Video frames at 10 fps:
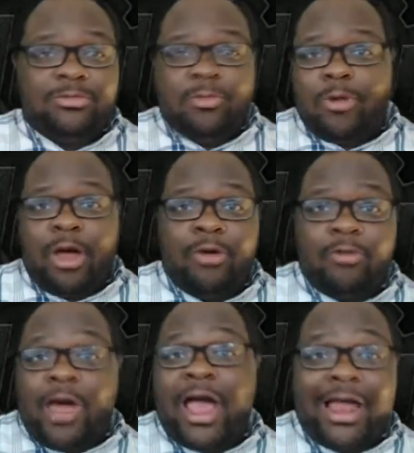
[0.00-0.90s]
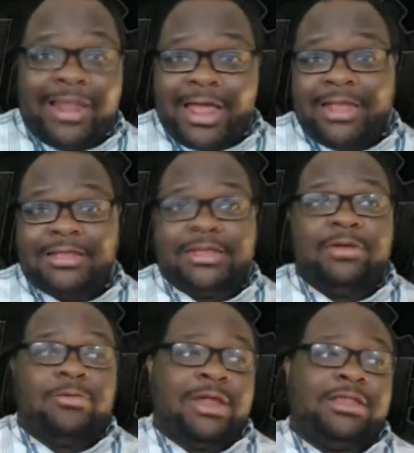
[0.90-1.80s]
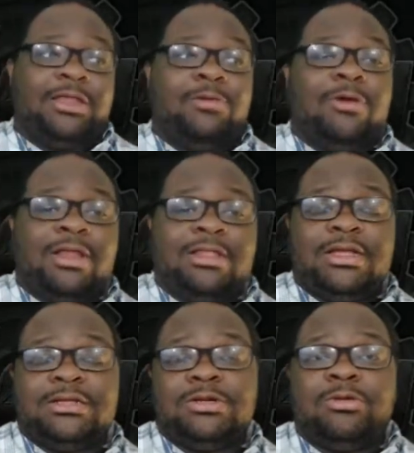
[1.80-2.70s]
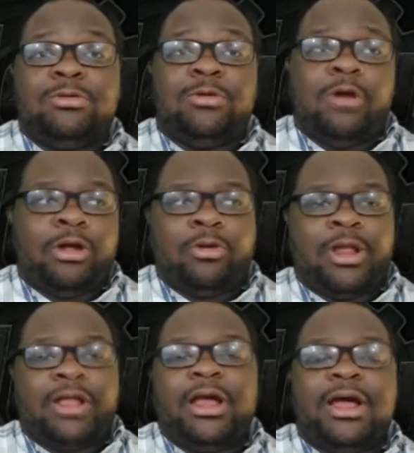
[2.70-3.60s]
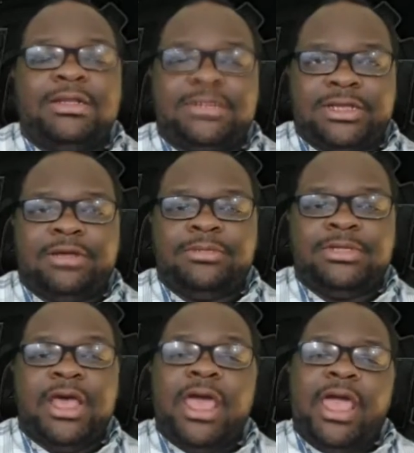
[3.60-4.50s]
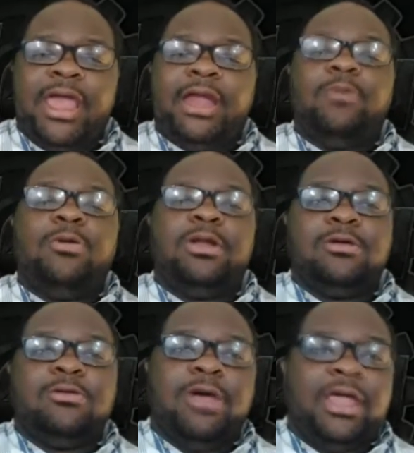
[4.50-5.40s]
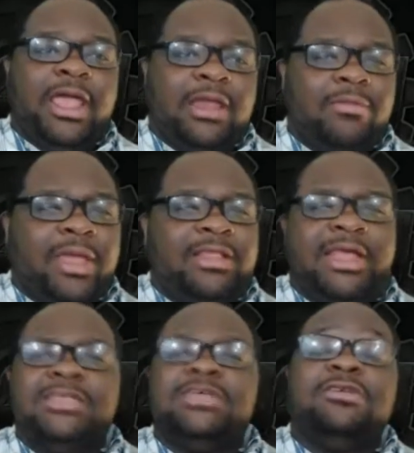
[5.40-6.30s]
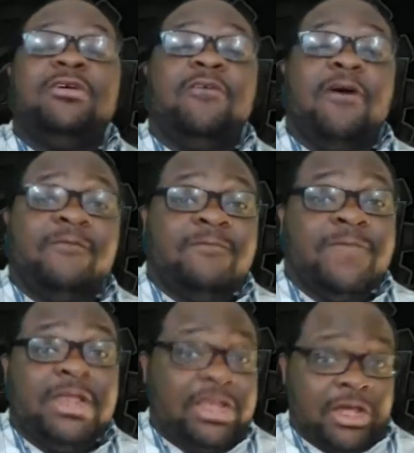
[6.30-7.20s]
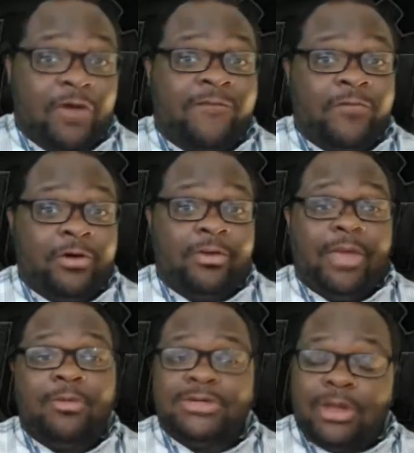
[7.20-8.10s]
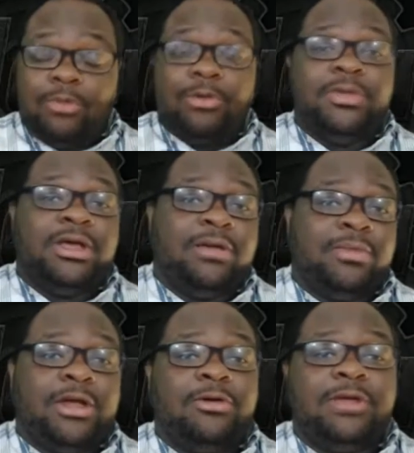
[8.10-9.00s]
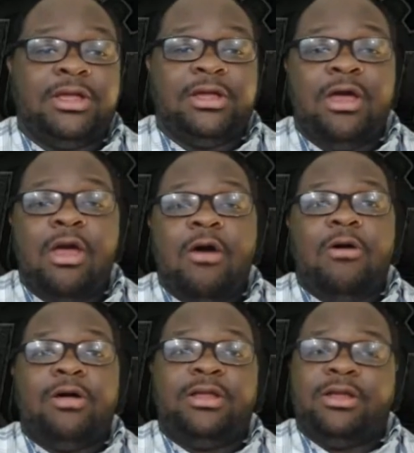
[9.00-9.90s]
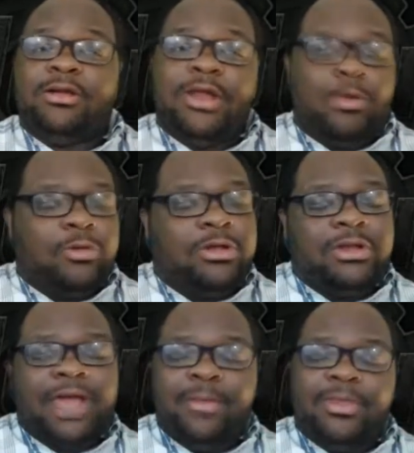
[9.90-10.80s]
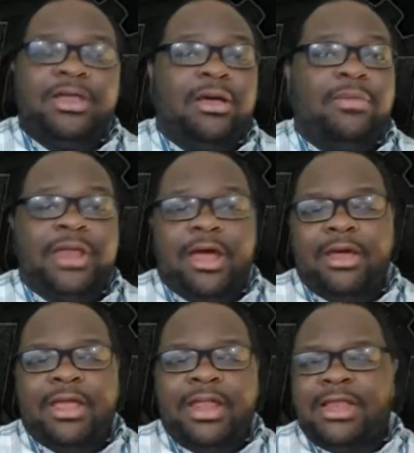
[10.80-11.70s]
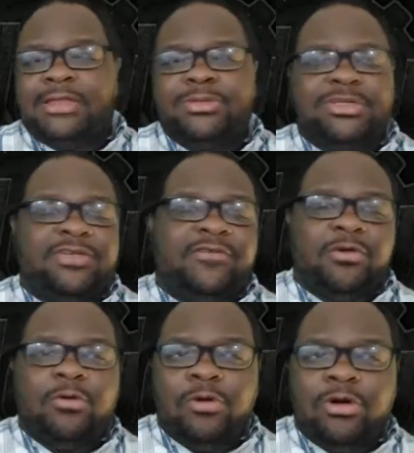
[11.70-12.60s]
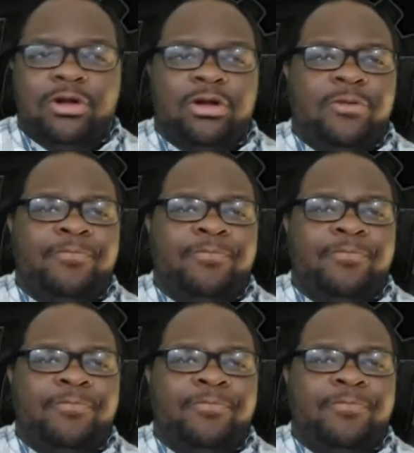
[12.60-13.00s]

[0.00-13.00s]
I liked it, what I think are great concepts, and I want to go ahead and make that into a video format, which I will be uploading on here. That will not be coming out in any specific order.